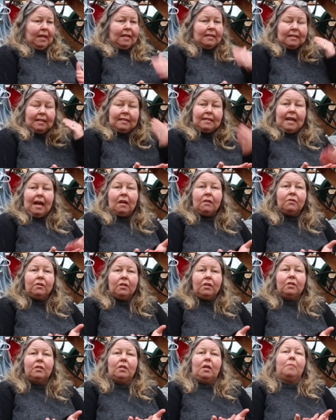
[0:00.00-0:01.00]
dig down to
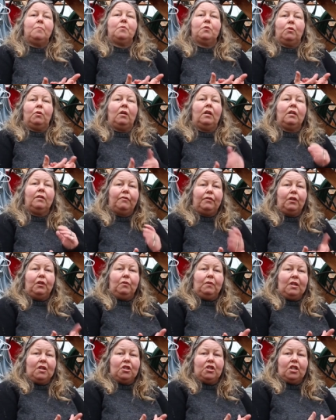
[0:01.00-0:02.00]
the subsoil a
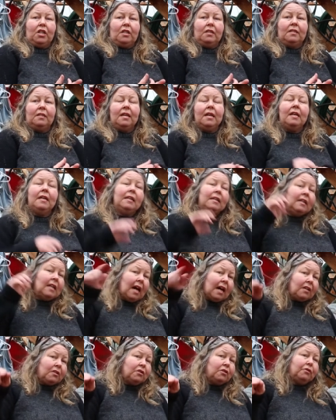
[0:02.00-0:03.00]
few inches,
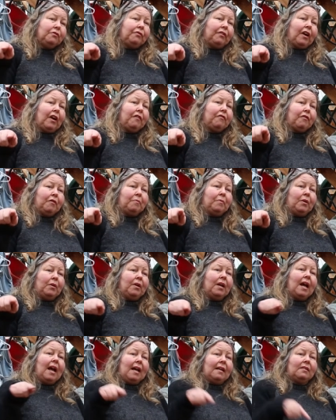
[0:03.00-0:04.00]
not too far from their
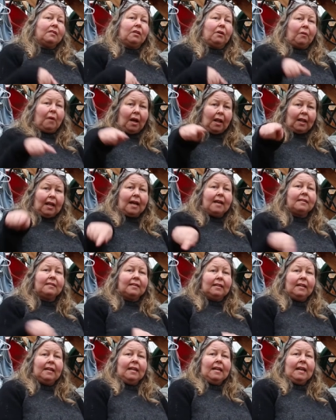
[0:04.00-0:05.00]
nest. So I'll
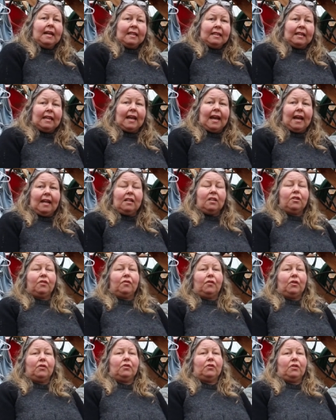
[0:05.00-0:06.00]
ask the Kailash
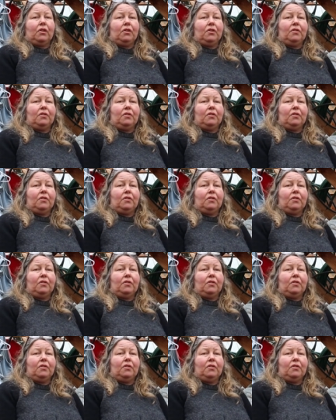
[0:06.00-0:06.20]
folks to